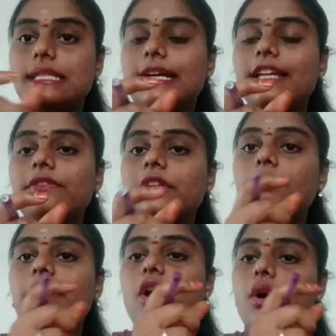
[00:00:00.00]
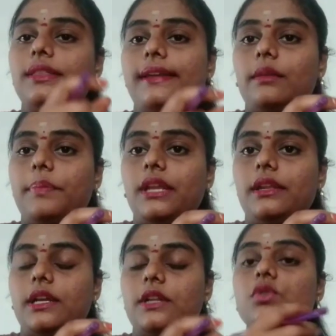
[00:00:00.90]
is done will be on that
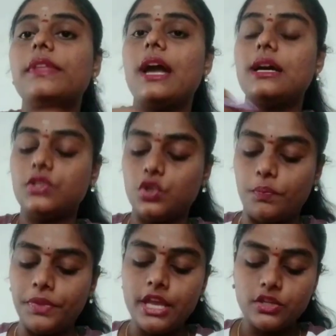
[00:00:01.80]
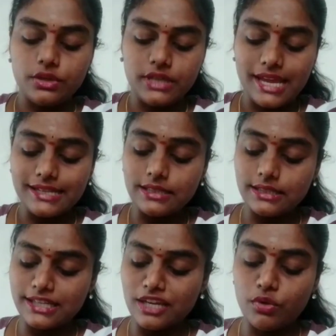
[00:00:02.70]
period. So they assume the dates
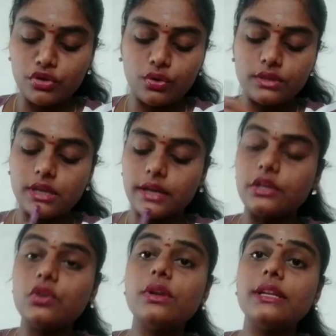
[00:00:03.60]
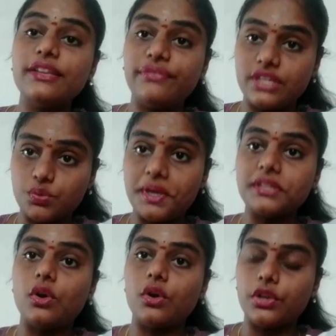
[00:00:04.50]
and the time are not accurately fixed
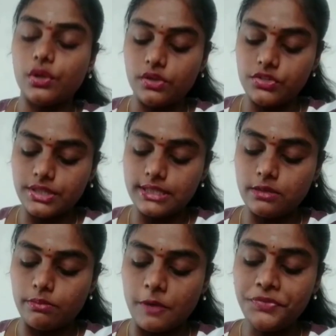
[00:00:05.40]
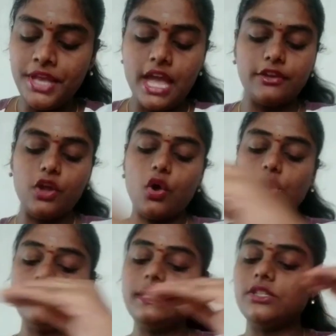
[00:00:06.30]
by the archaeologist, and
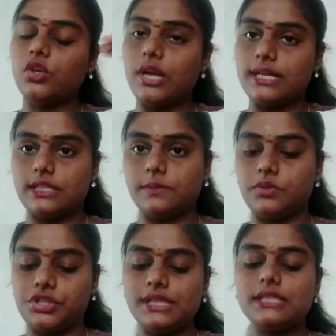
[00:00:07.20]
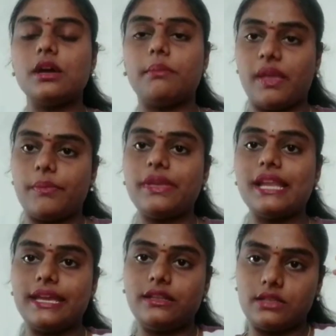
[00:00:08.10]
all these are assumptions,
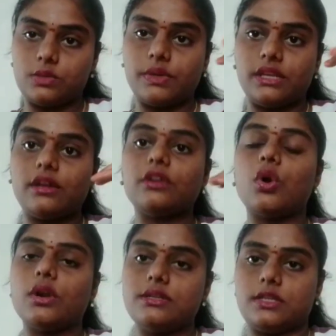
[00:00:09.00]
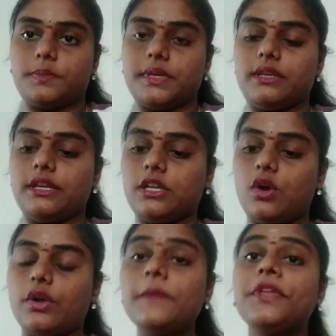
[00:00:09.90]
maybe like this period or this
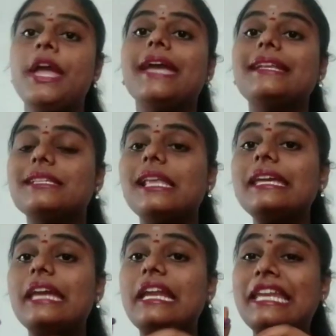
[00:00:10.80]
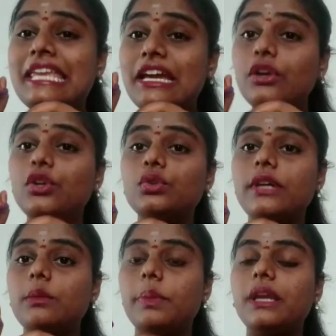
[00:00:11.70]
period. Okay, it's like near
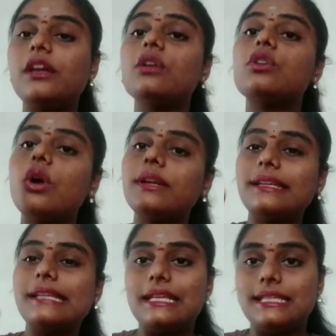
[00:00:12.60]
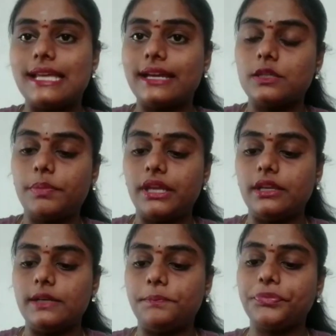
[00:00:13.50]
to that period, not an exact
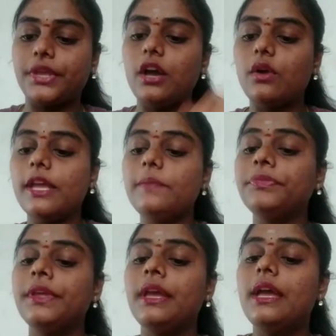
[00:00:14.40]
period. Okay,